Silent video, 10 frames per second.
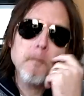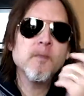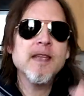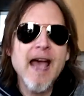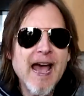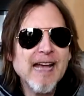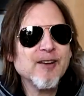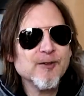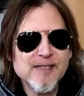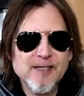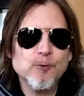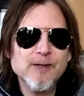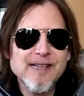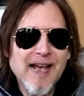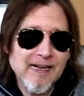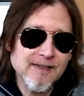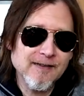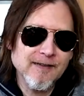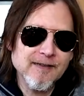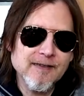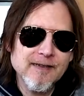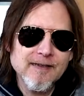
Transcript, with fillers: The accuracy was excellent.